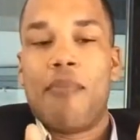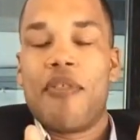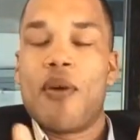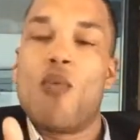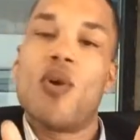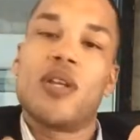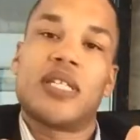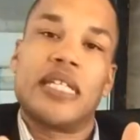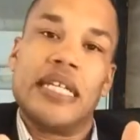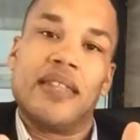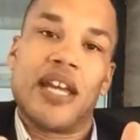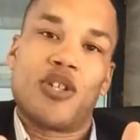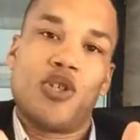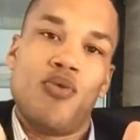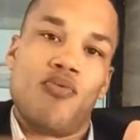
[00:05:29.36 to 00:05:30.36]
They want to see
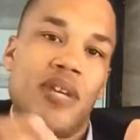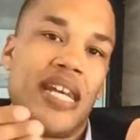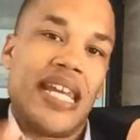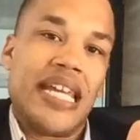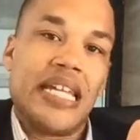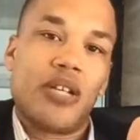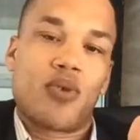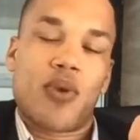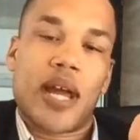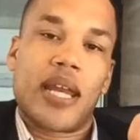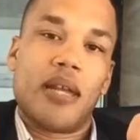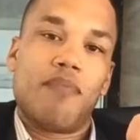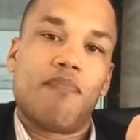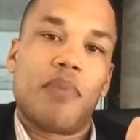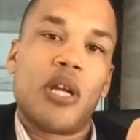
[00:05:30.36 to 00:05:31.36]
that you need
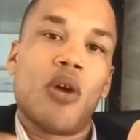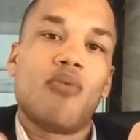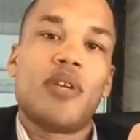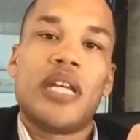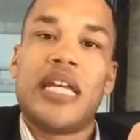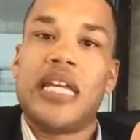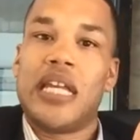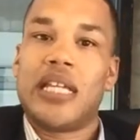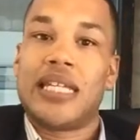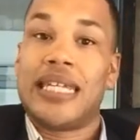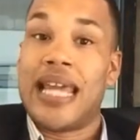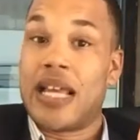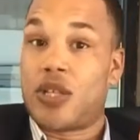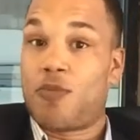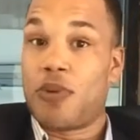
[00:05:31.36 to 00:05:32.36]
credit, but don't need
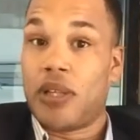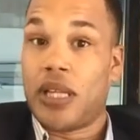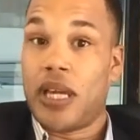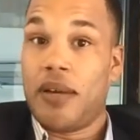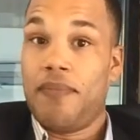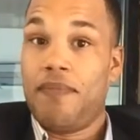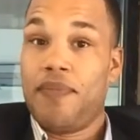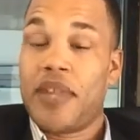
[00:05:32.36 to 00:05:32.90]
it desperately.